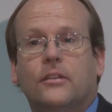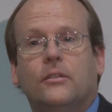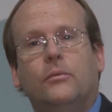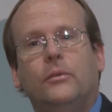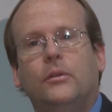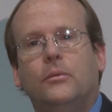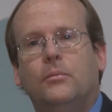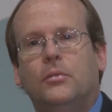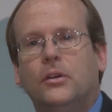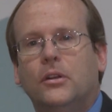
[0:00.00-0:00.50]
And
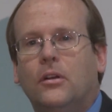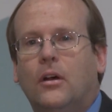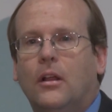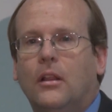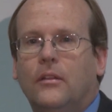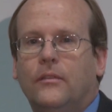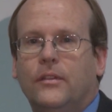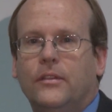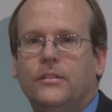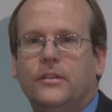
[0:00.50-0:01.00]
we put
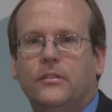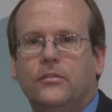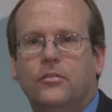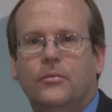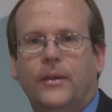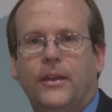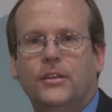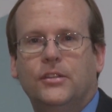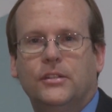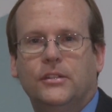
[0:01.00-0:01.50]
all of this
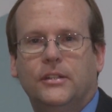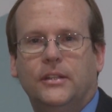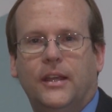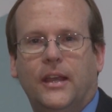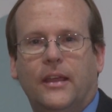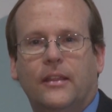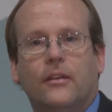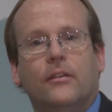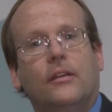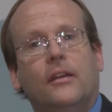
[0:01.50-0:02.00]
information
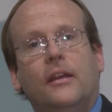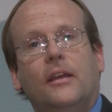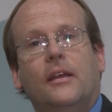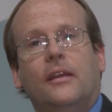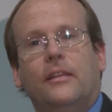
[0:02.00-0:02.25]
together.